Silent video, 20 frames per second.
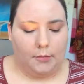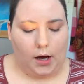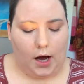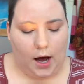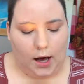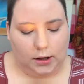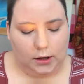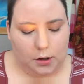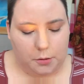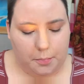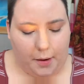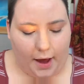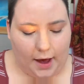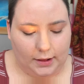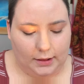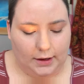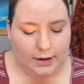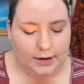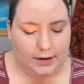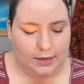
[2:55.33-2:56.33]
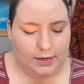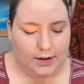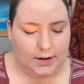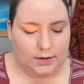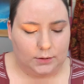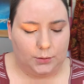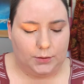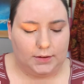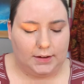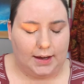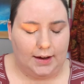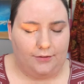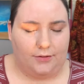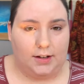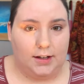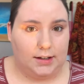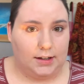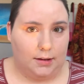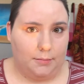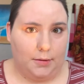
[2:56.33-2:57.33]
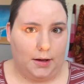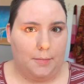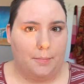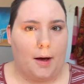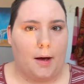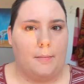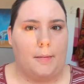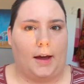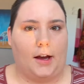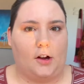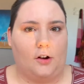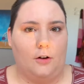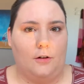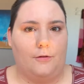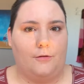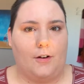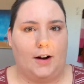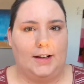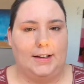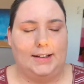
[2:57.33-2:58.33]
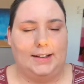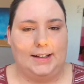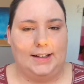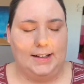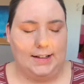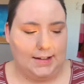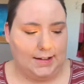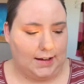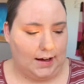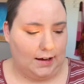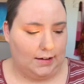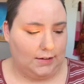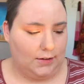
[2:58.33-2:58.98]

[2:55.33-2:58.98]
Color Palette. This was gifted to me by my good friend Lisa,